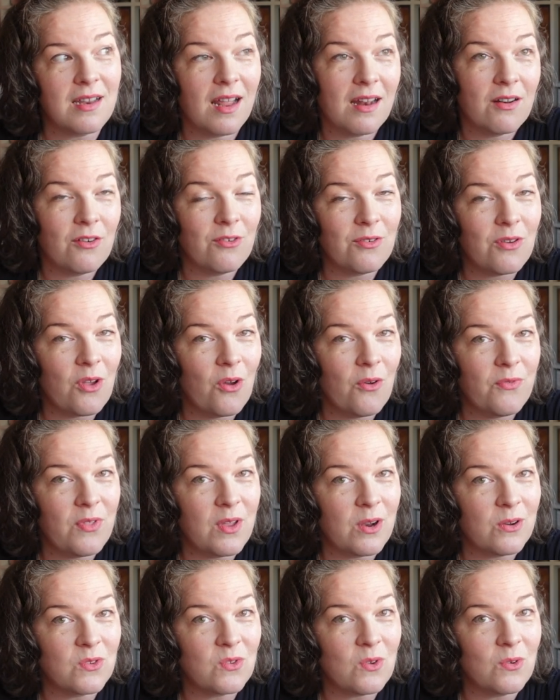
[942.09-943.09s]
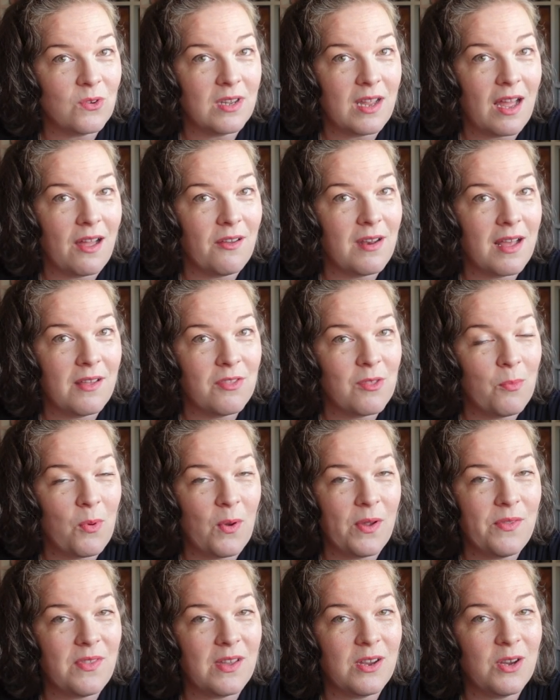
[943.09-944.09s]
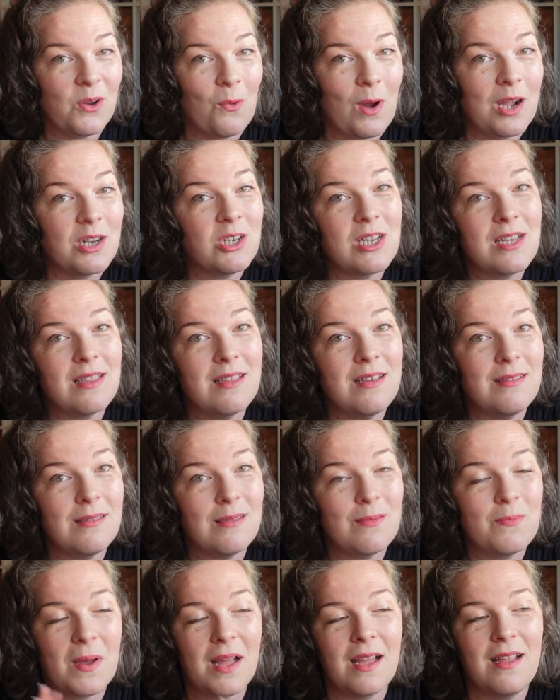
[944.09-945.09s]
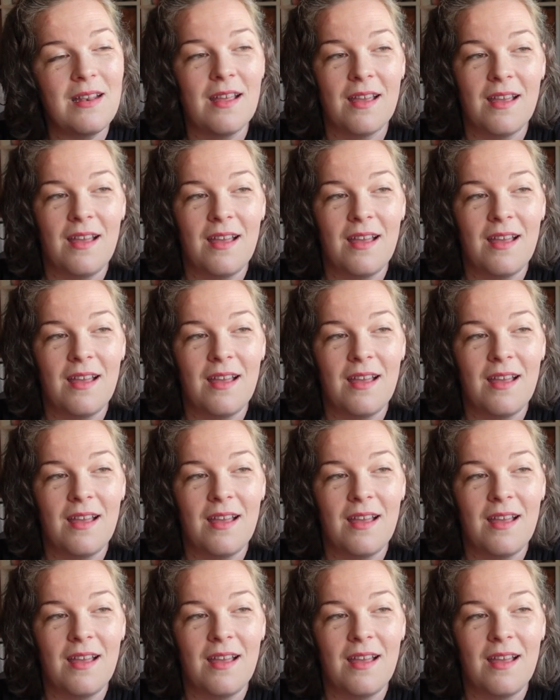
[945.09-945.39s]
I don't know if they're sold out at the point that you're watching this, but